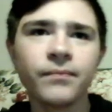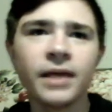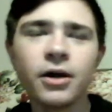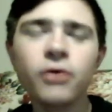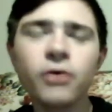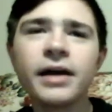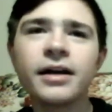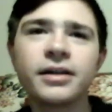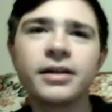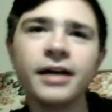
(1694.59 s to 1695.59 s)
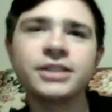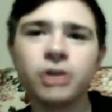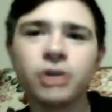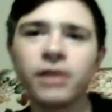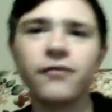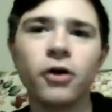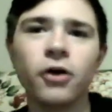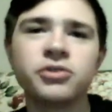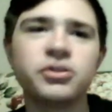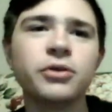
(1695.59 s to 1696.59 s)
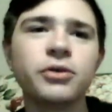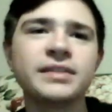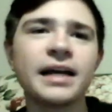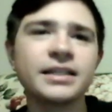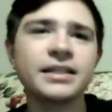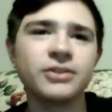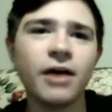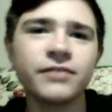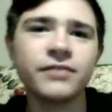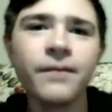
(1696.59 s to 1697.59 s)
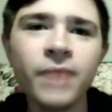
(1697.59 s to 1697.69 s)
And he'll get a nice chunk of yards with 2 seconds left.